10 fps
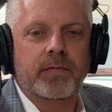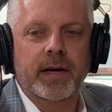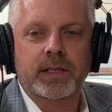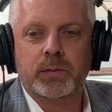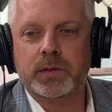
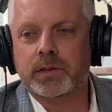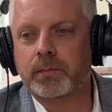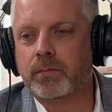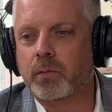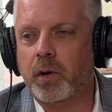faced with
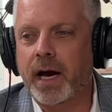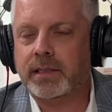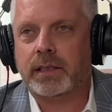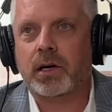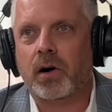some
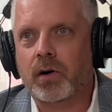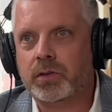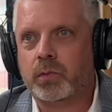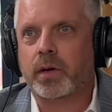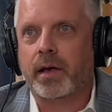rising
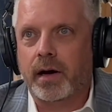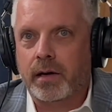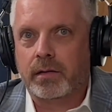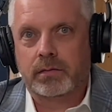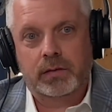costs with
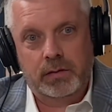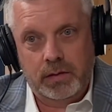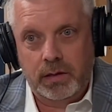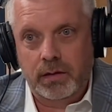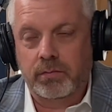our
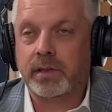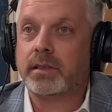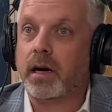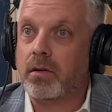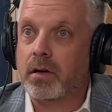
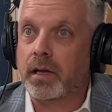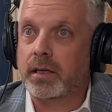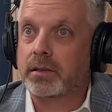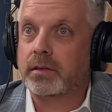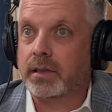recycle
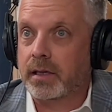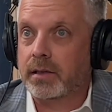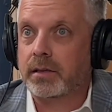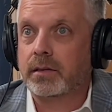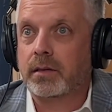collection,
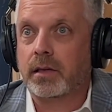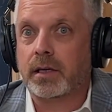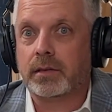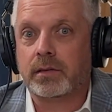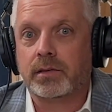sanitation
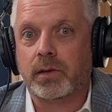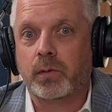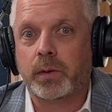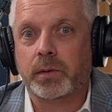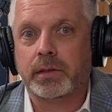collection. So
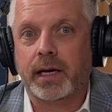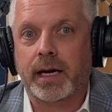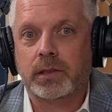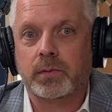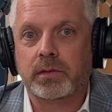we were
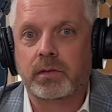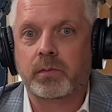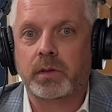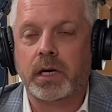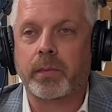tasked
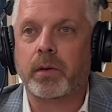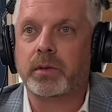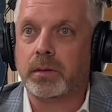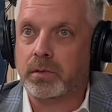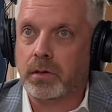with coming up
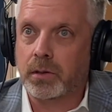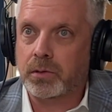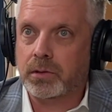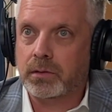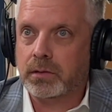with some
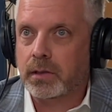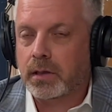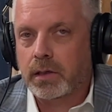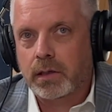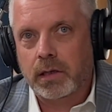solutions.
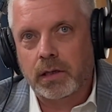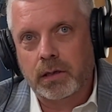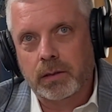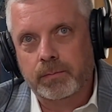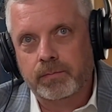
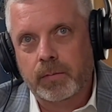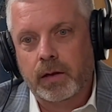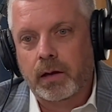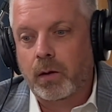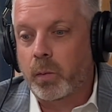
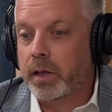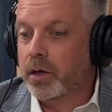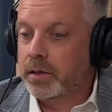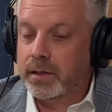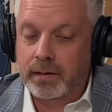We
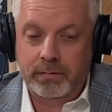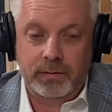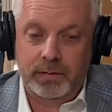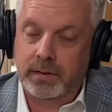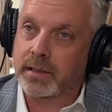looked at
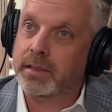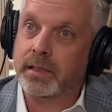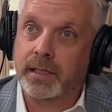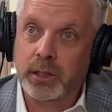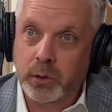
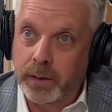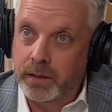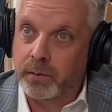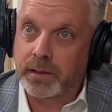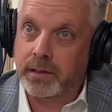discontinuing
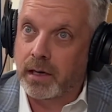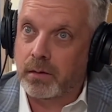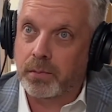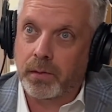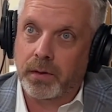the
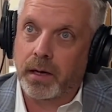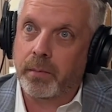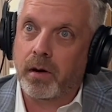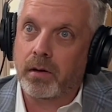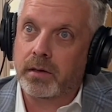recycle
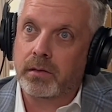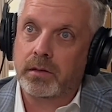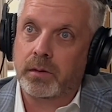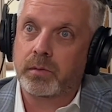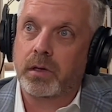program.
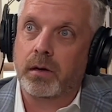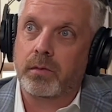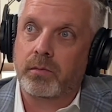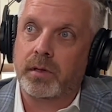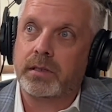Our
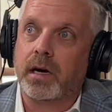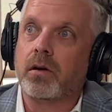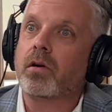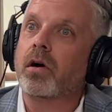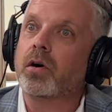
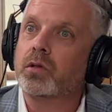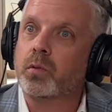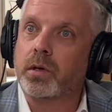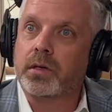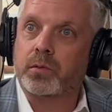recycle costs
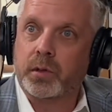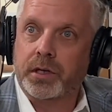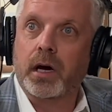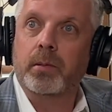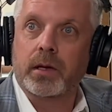were
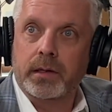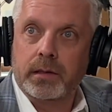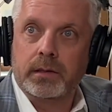doubling.